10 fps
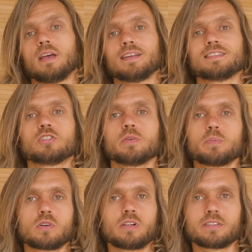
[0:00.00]
As a
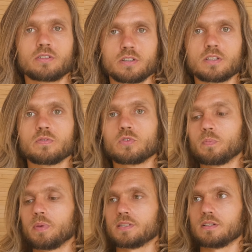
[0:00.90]
cheaper alternative to
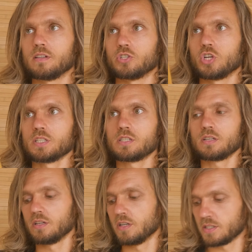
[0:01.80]
Petzl
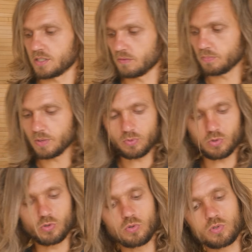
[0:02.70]
Adjust, some
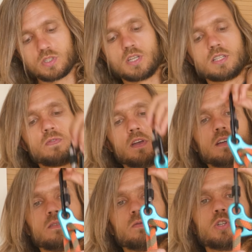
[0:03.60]
people use this
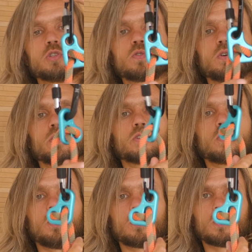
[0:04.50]
thing, which is called
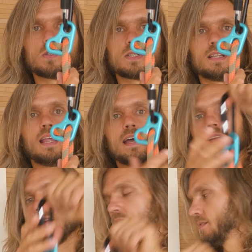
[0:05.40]
Congo Slyde.